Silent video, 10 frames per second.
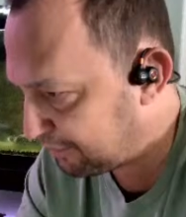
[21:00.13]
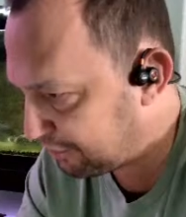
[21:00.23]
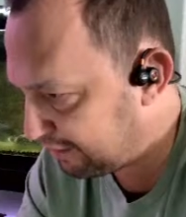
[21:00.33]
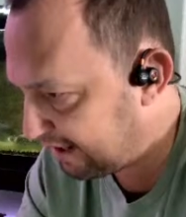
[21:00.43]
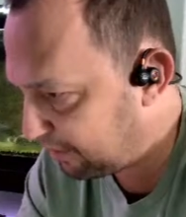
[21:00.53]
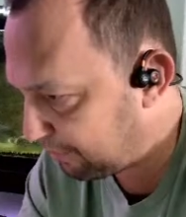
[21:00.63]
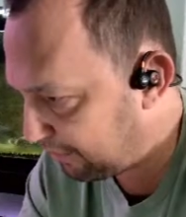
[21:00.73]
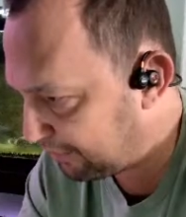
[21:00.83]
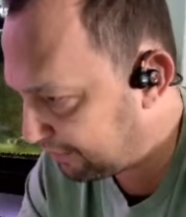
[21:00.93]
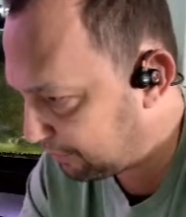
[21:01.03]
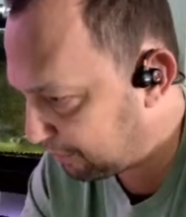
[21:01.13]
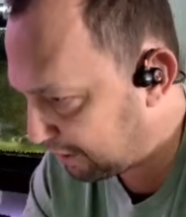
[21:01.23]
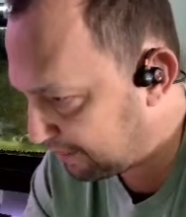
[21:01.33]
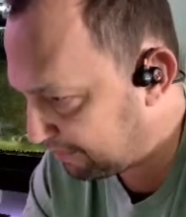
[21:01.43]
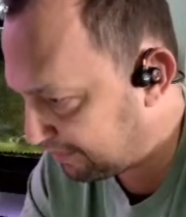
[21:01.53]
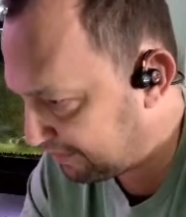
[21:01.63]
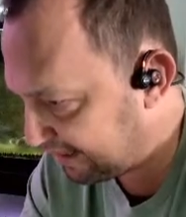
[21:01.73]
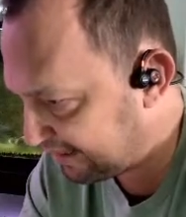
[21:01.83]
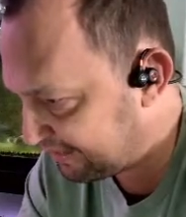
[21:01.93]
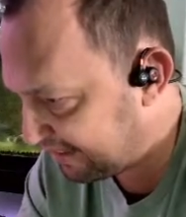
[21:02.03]
sure on how well this will work because,
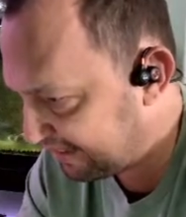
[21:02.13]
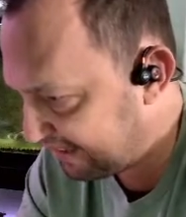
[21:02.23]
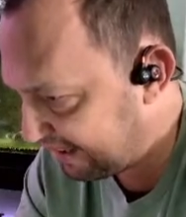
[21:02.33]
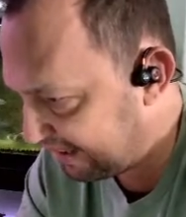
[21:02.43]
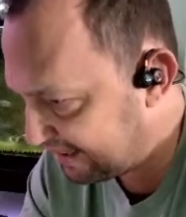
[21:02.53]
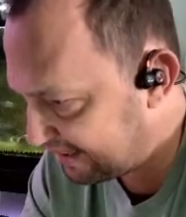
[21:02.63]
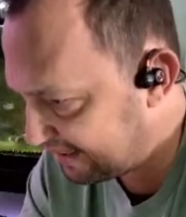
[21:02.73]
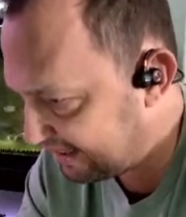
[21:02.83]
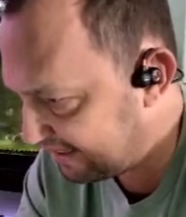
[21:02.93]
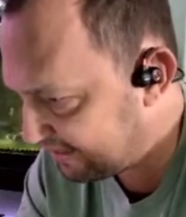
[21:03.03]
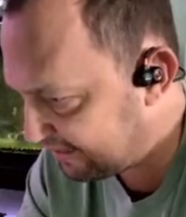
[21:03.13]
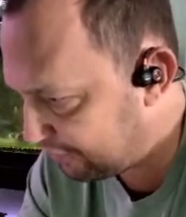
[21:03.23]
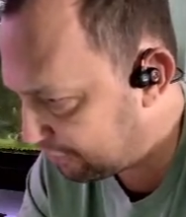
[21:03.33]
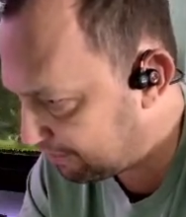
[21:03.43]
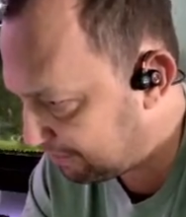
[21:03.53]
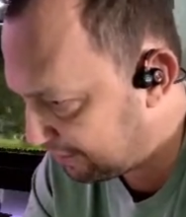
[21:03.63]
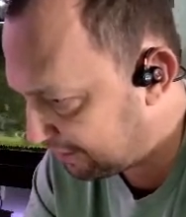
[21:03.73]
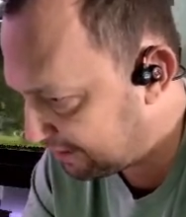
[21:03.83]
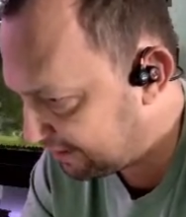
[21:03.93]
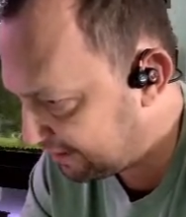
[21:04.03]
like I said, this is a new computer.